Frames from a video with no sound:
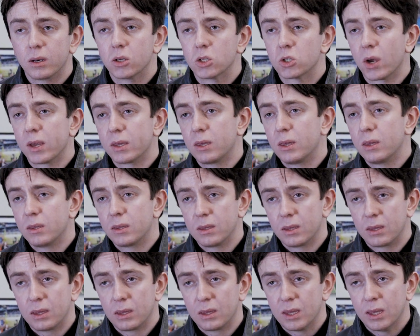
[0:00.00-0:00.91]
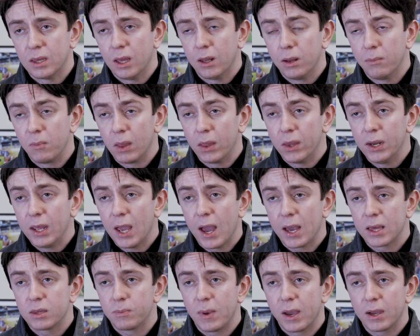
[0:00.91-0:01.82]
It addresses the sustainability
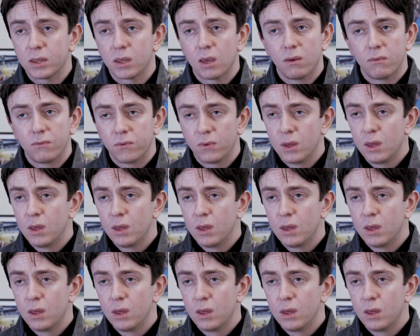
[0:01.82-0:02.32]
aspect of